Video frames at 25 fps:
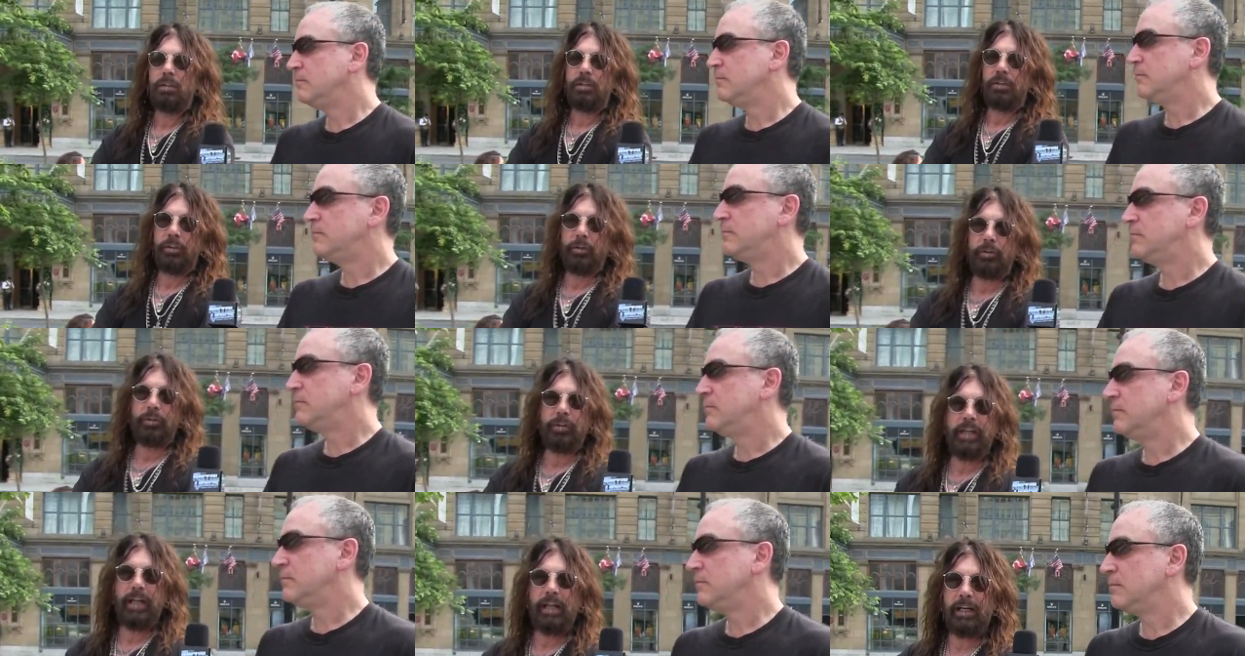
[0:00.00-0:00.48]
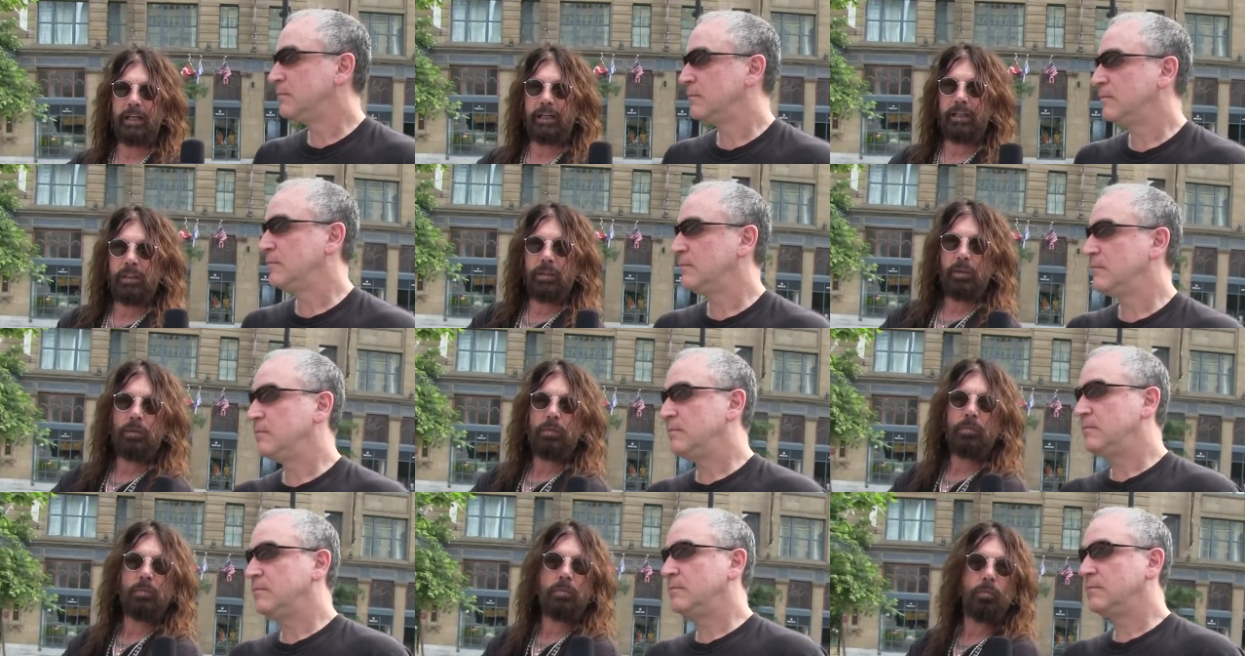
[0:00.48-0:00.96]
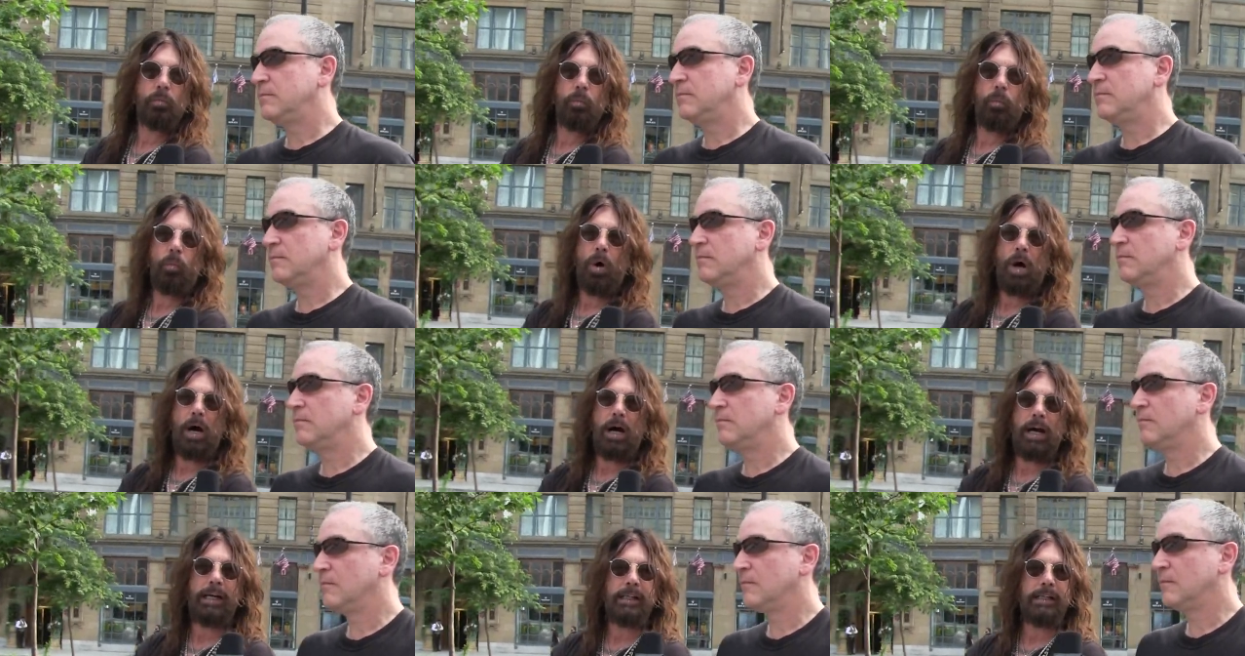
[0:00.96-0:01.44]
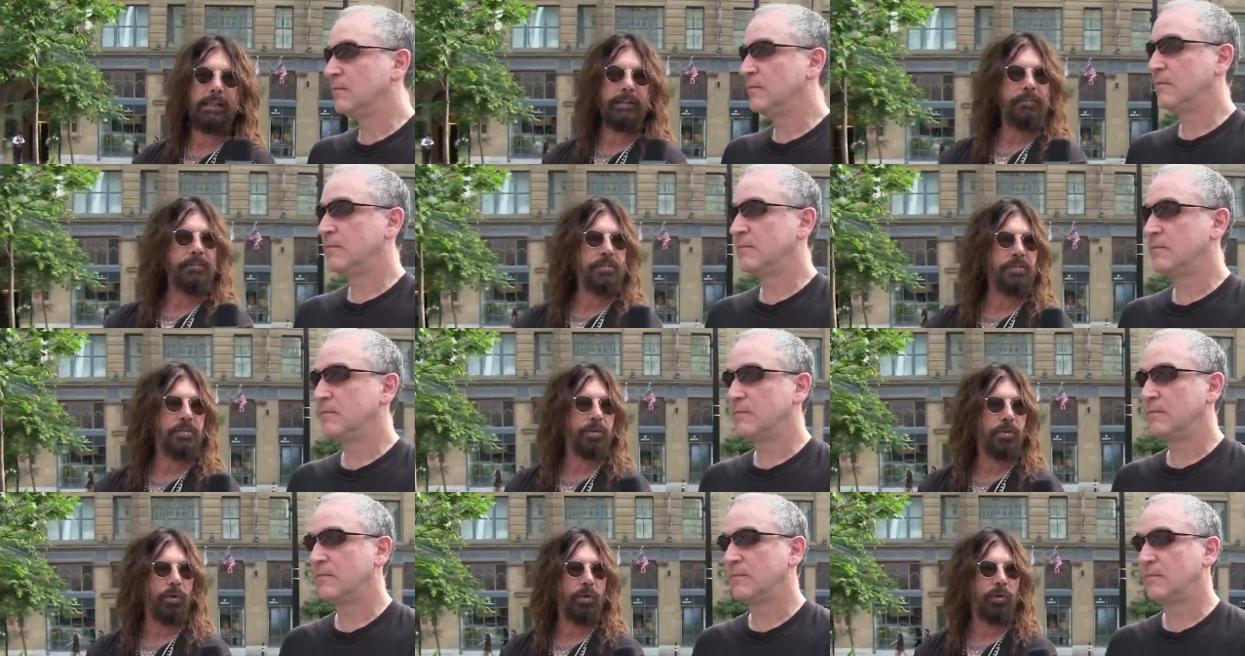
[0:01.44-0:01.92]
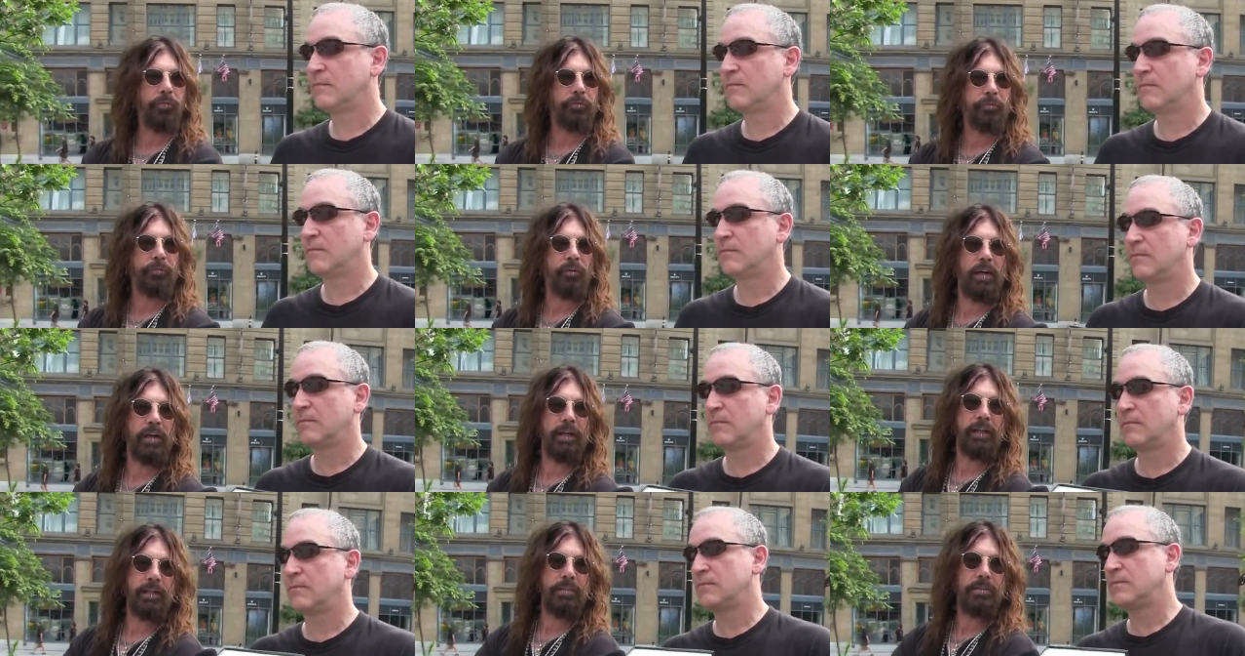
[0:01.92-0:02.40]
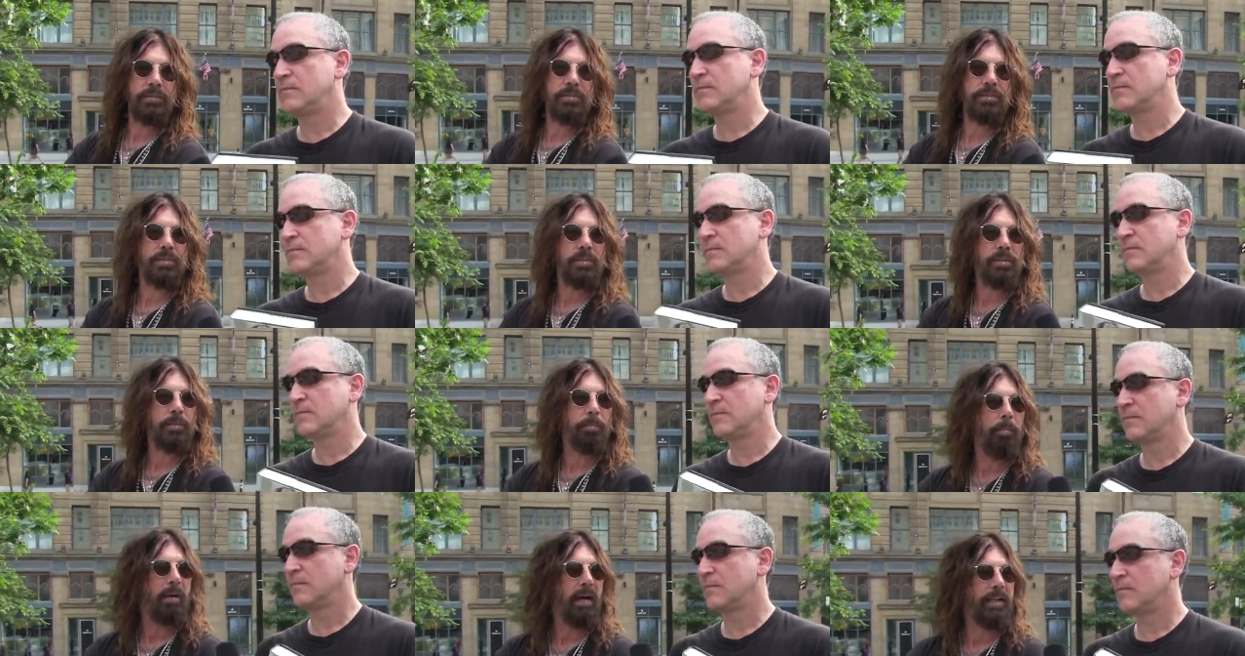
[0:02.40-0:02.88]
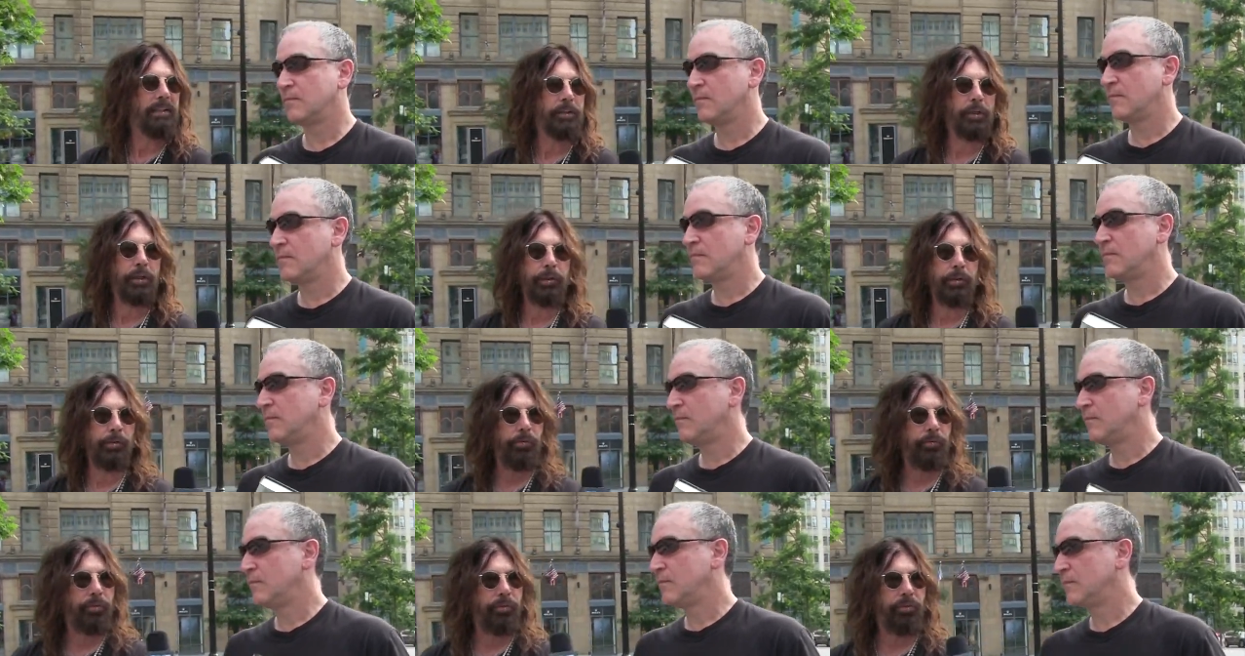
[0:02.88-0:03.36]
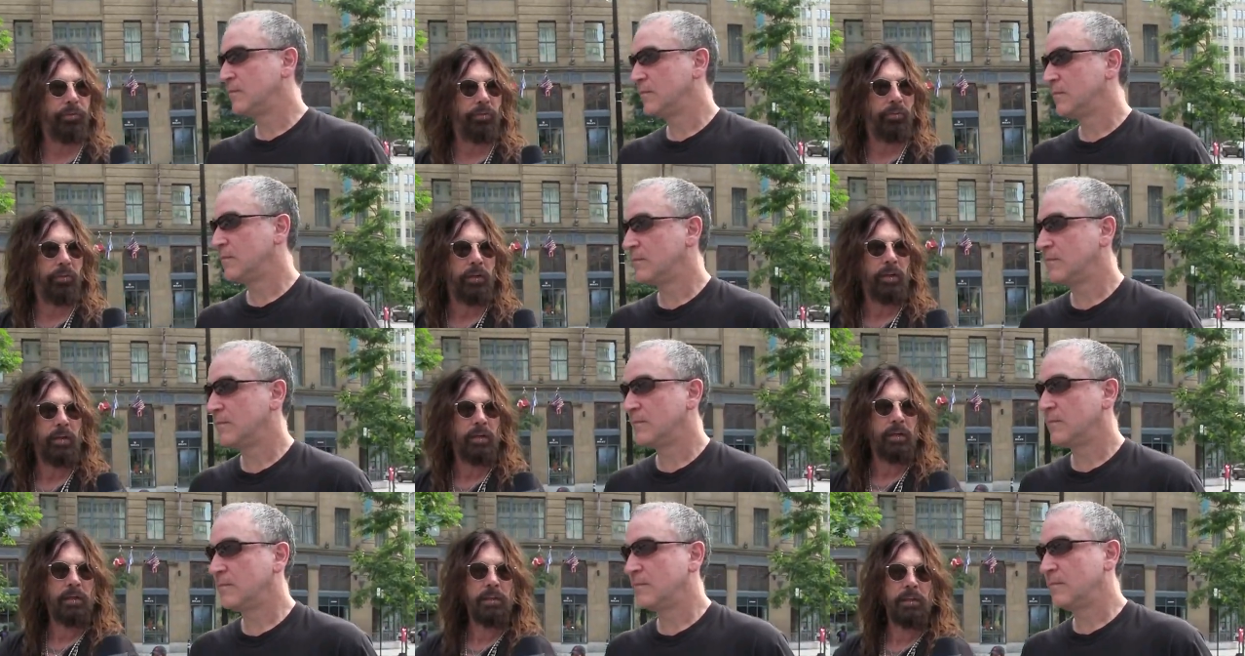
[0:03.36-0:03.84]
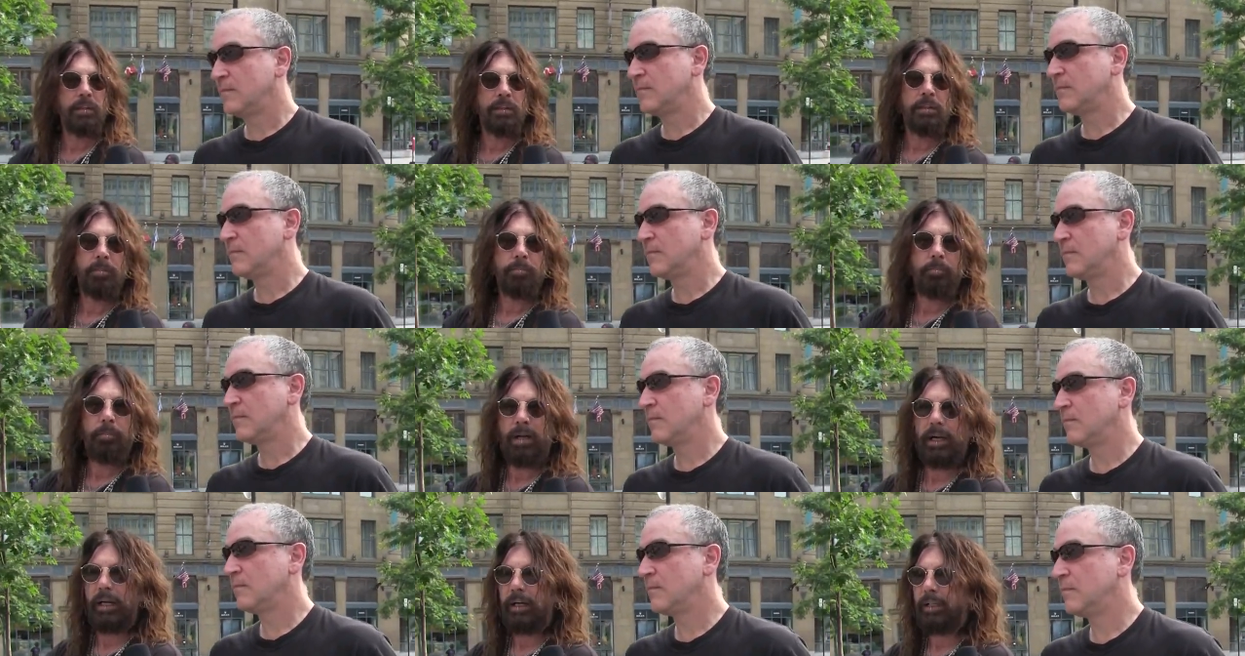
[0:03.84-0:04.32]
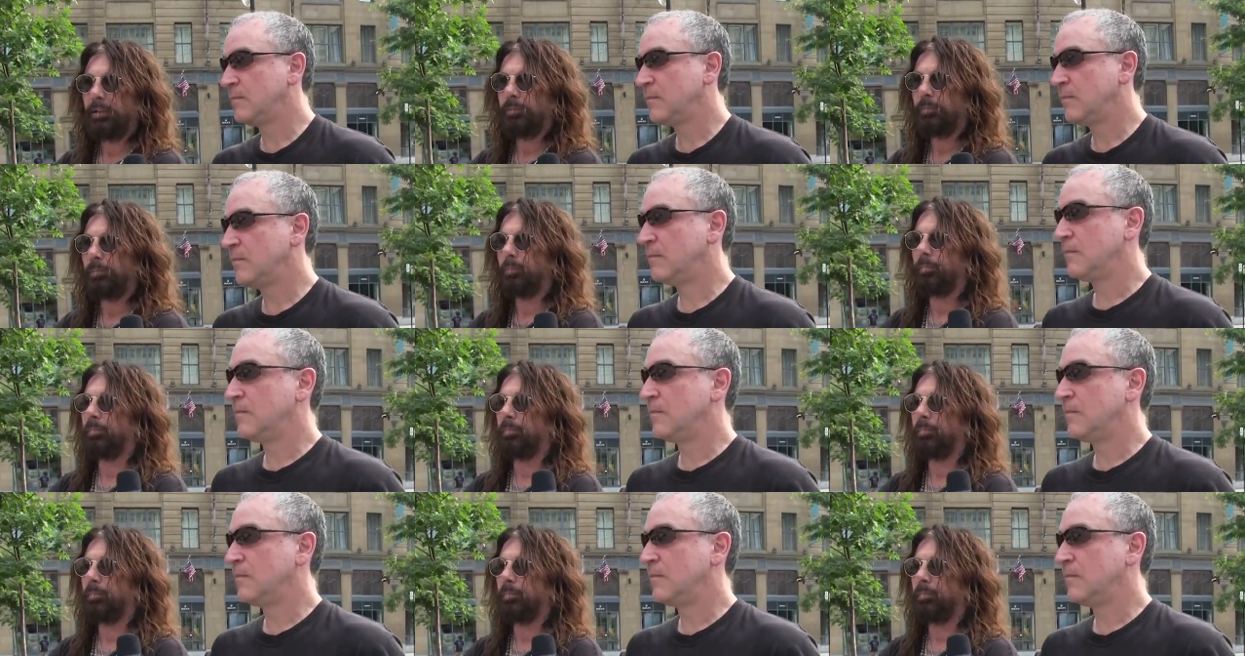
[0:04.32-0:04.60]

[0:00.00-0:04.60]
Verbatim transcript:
Speaker 1: You're getting wives, girlfriends, my youth, my